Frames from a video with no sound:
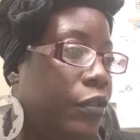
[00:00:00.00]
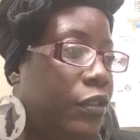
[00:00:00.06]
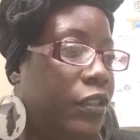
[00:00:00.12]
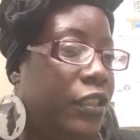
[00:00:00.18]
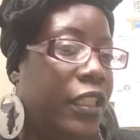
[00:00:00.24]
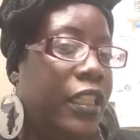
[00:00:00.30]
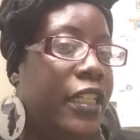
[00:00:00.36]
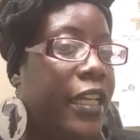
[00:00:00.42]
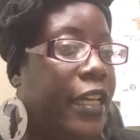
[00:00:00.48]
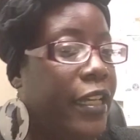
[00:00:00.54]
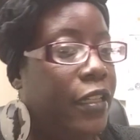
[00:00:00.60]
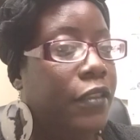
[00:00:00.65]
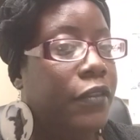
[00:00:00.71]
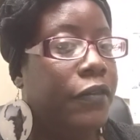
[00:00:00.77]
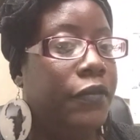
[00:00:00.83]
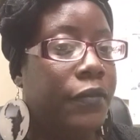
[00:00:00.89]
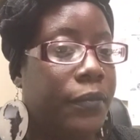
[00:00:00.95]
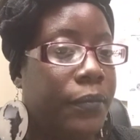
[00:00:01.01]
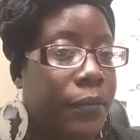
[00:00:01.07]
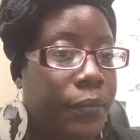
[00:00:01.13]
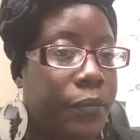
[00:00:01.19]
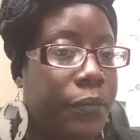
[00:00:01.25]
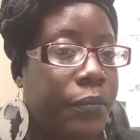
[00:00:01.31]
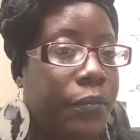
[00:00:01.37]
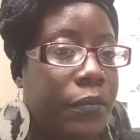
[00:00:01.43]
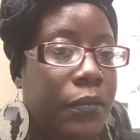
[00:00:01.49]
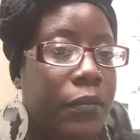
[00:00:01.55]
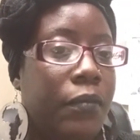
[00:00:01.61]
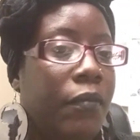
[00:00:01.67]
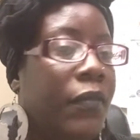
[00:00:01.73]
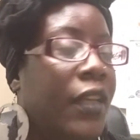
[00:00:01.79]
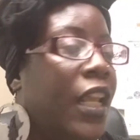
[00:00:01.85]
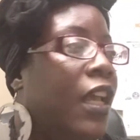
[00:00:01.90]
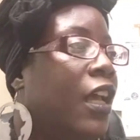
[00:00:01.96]
see if,
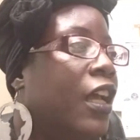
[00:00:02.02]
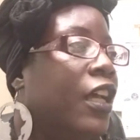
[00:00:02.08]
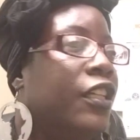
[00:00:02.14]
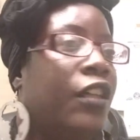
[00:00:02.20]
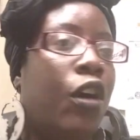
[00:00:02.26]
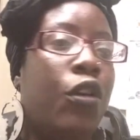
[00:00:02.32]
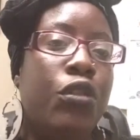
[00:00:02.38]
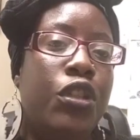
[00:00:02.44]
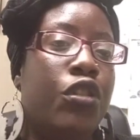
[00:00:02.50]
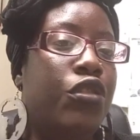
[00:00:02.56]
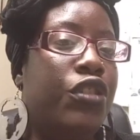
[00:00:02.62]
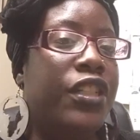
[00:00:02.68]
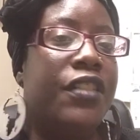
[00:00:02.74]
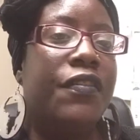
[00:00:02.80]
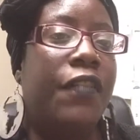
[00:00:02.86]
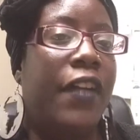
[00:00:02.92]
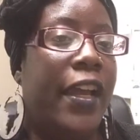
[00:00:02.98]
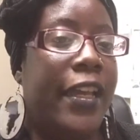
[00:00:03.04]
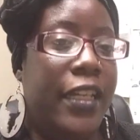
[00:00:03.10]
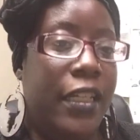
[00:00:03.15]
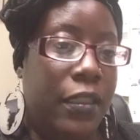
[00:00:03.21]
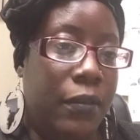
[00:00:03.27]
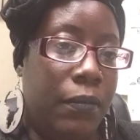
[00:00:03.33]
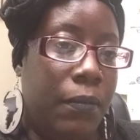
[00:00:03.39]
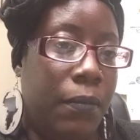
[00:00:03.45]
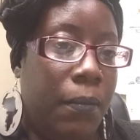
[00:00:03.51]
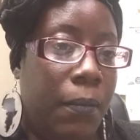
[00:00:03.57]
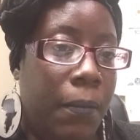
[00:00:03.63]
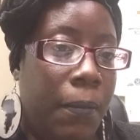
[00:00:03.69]
oh, you just vain.